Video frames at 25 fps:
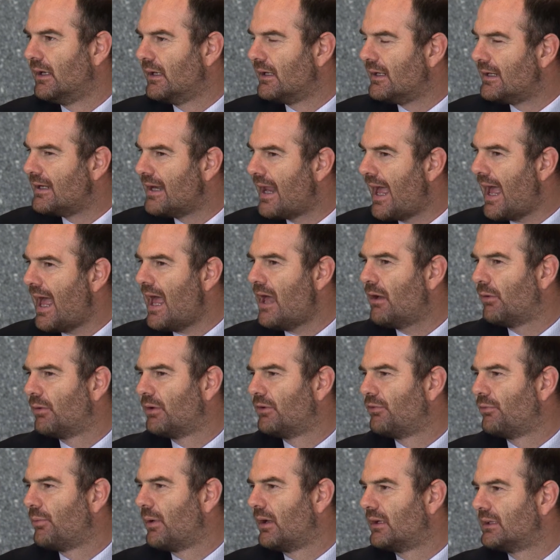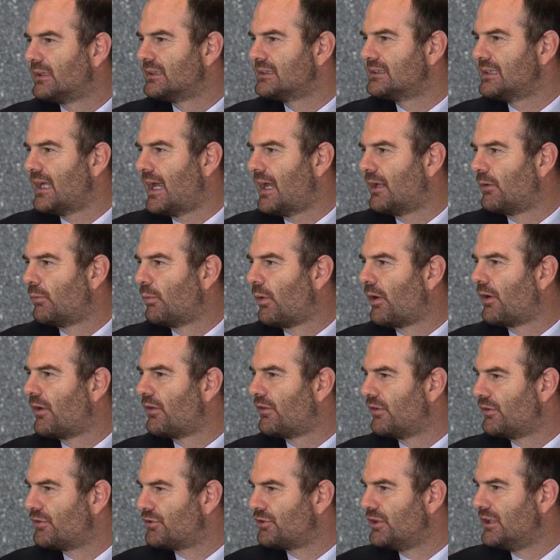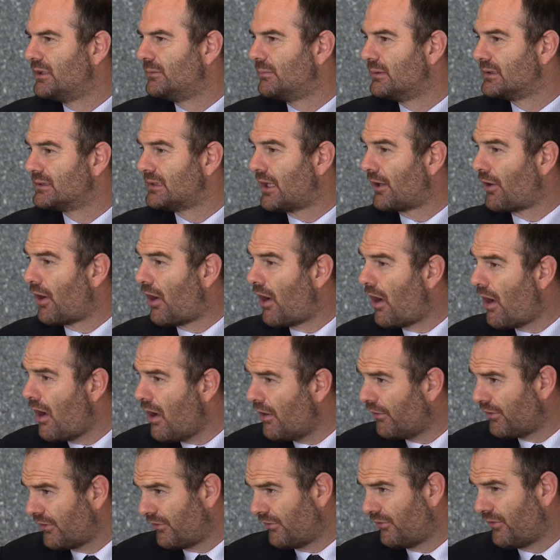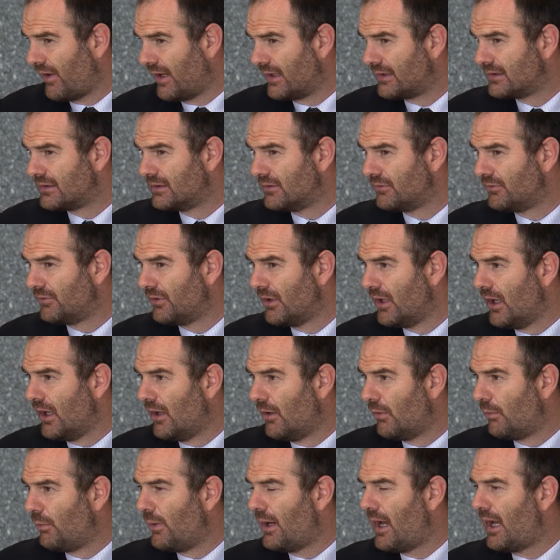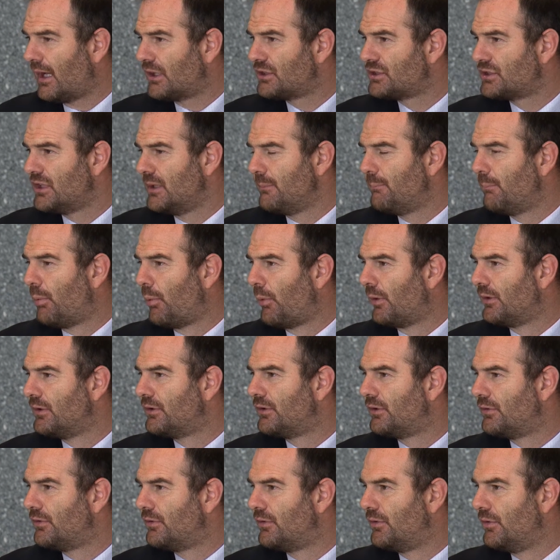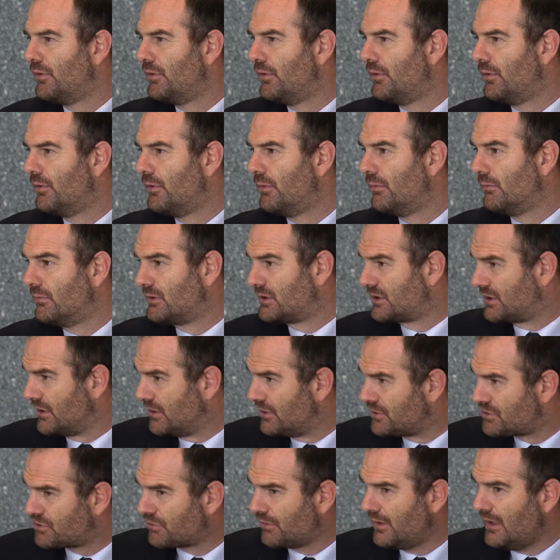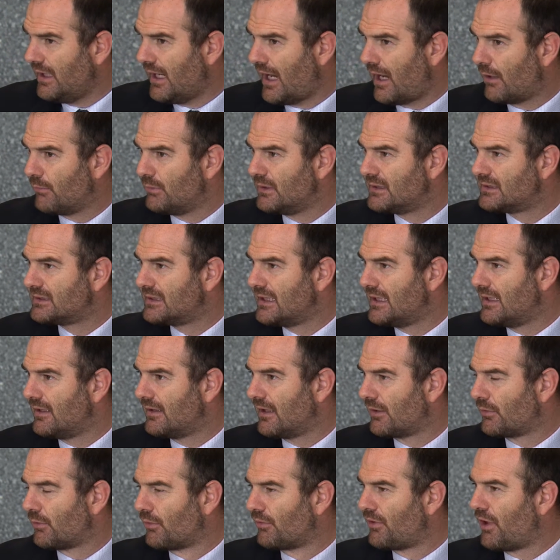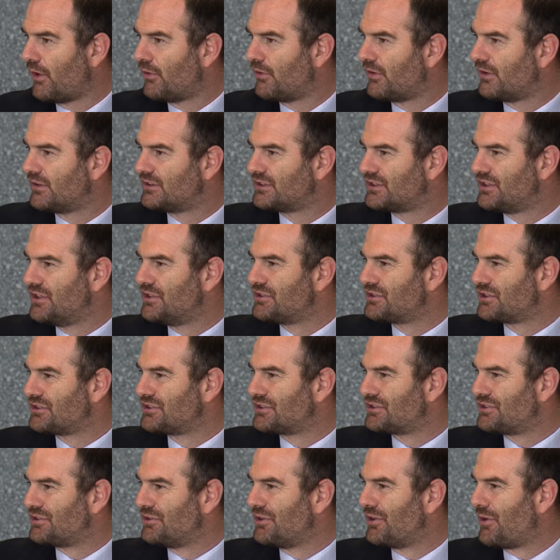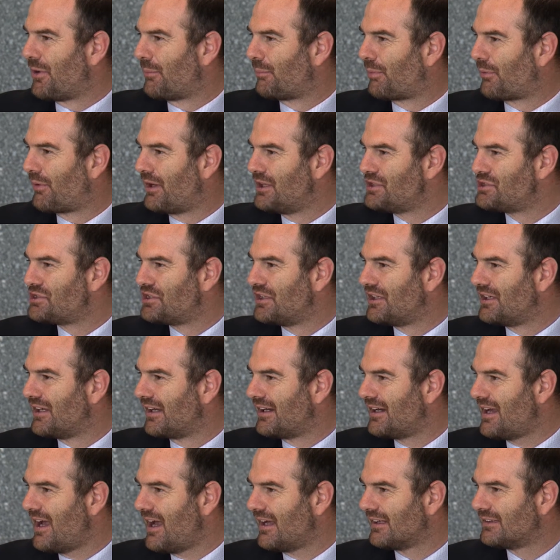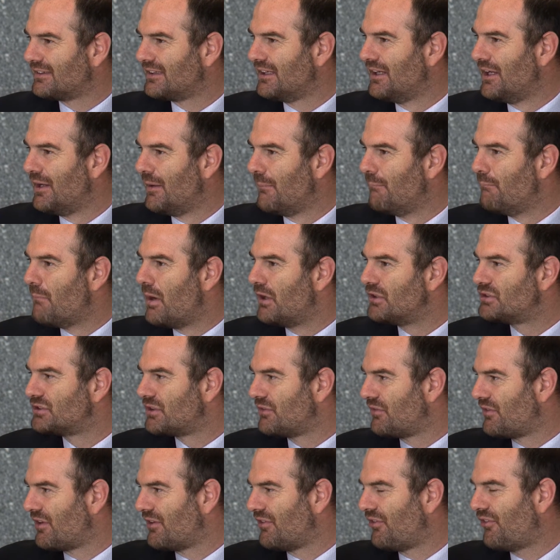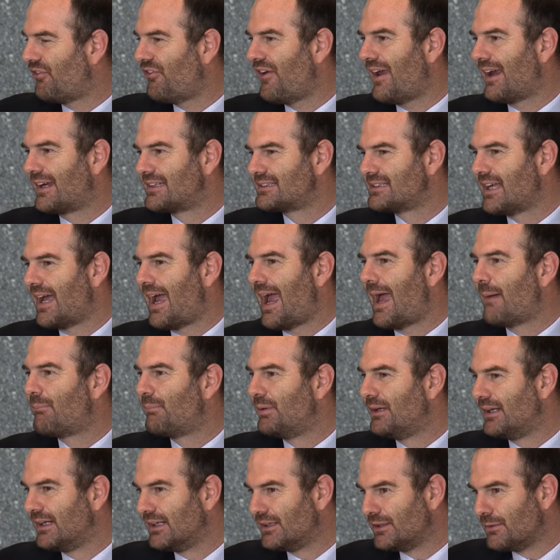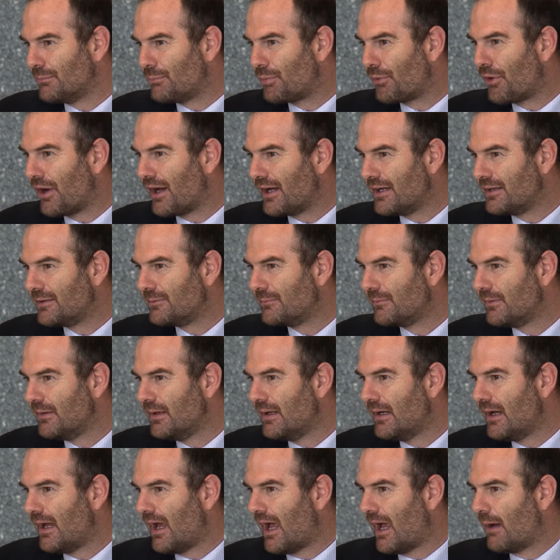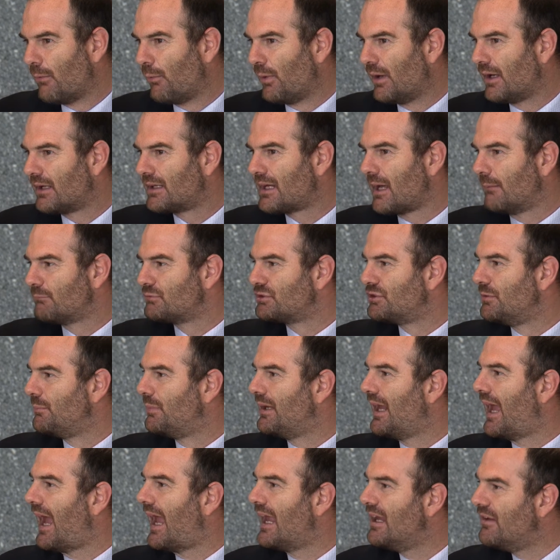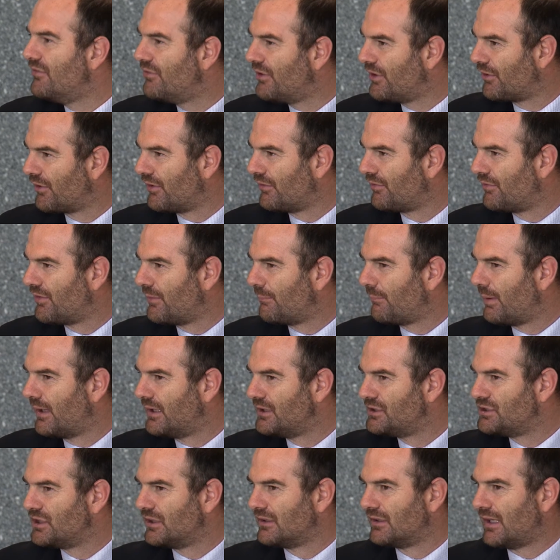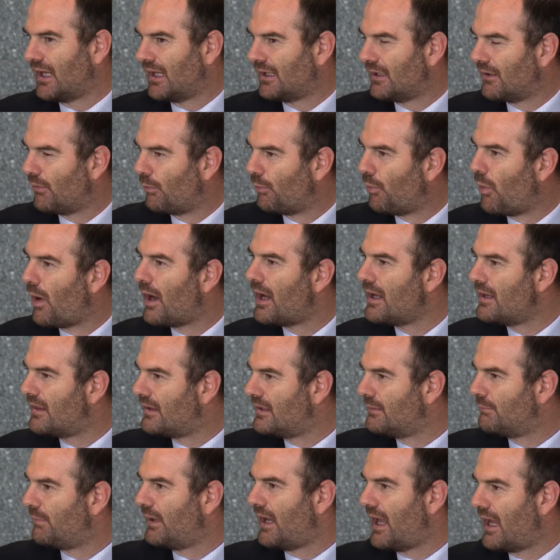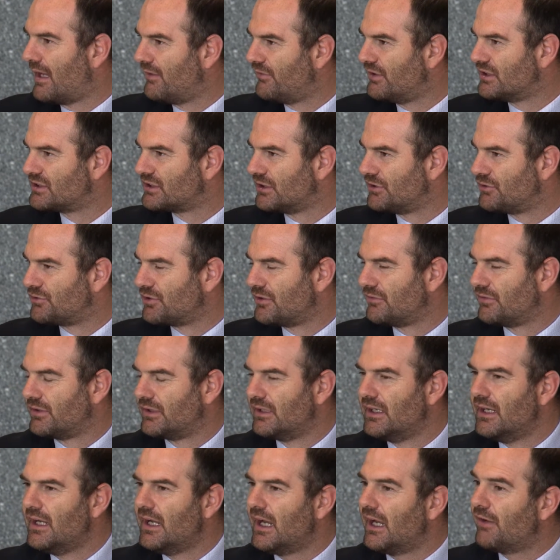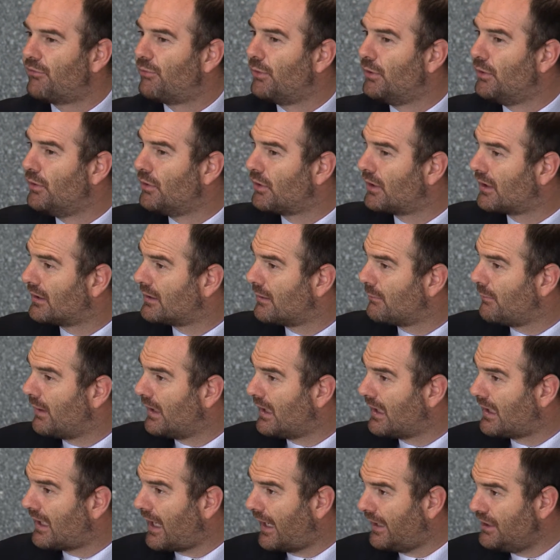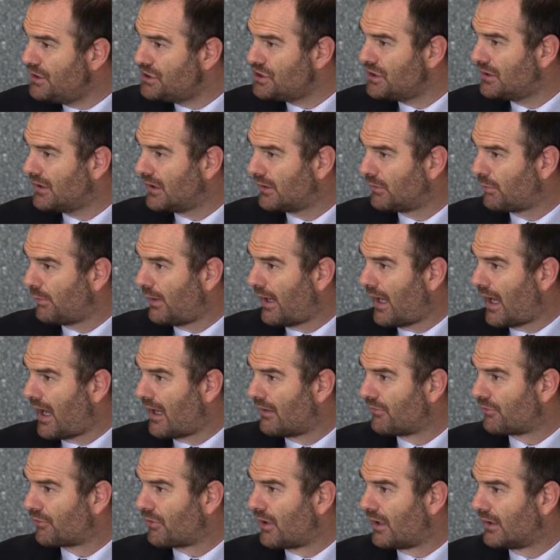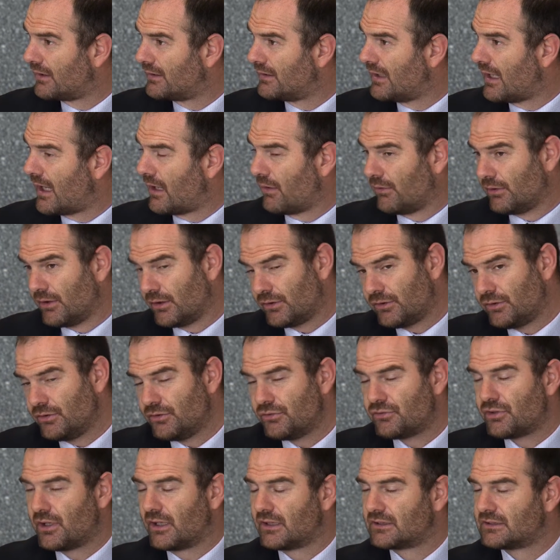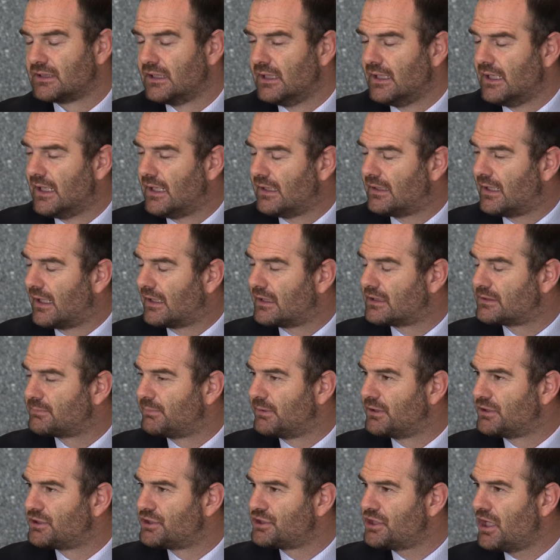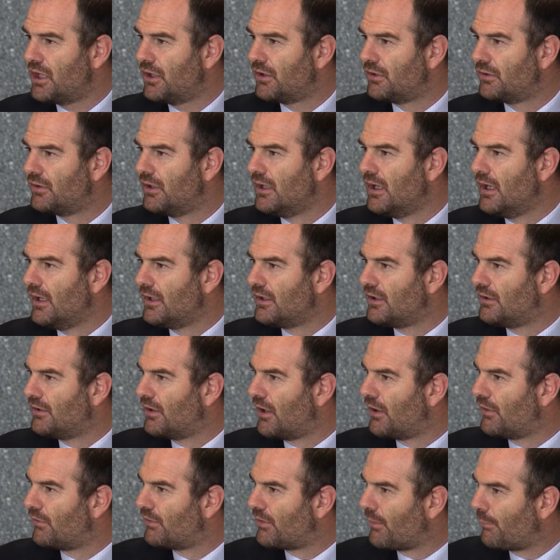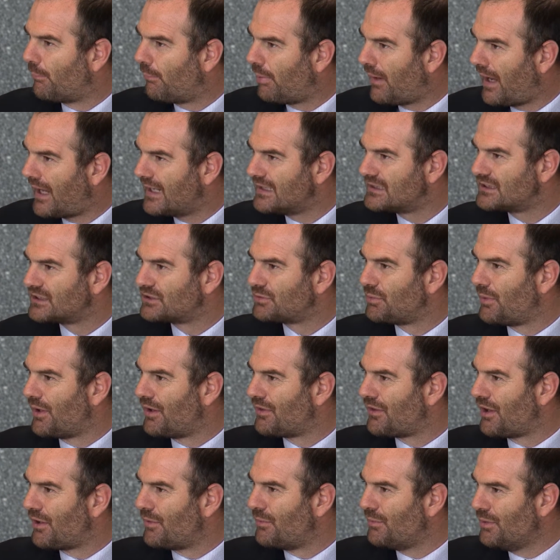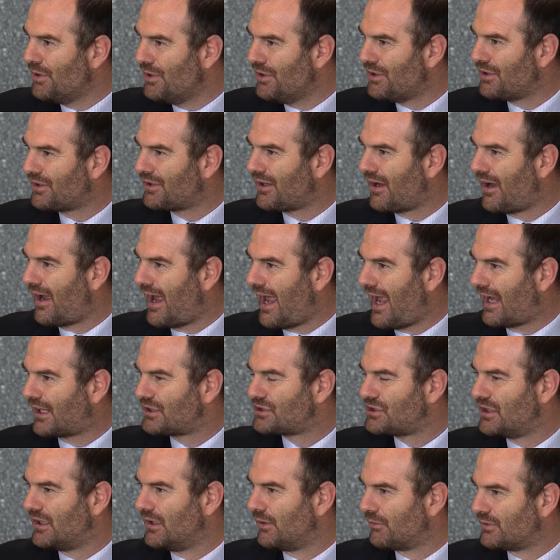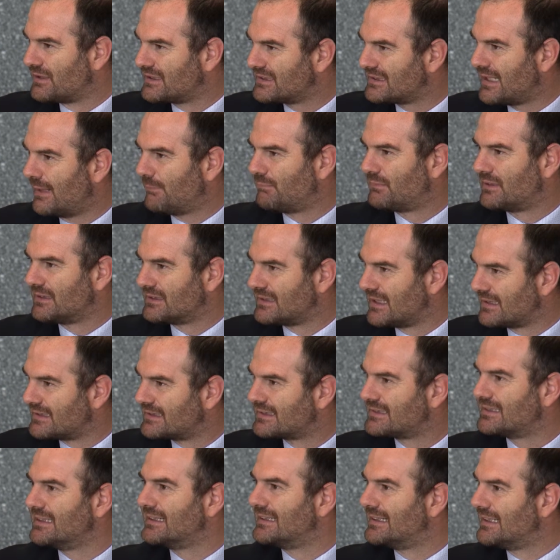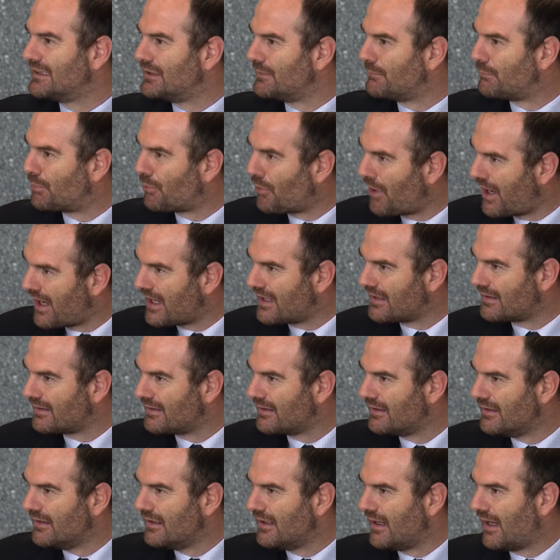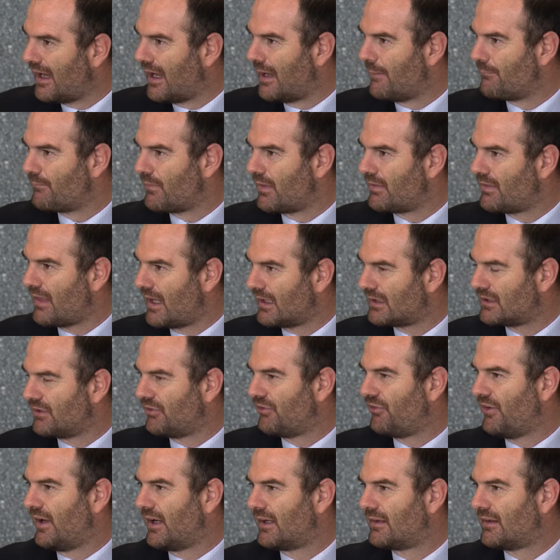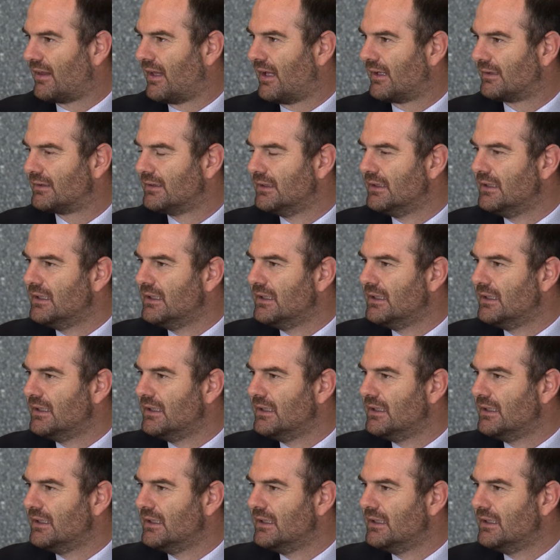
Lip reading: Now, if we understand what are the treatments that are effective, we actually point to surgery, and we see that although the surgeons do an operation in the gut, most of the effects are happening in the brain when it comes to behavior of the patient and the way the behaviors are driven. If we look at the medication that we have right now and the two drugs that has been shown, you know, the places where they work are actually receptors that sit in the brain that affect that.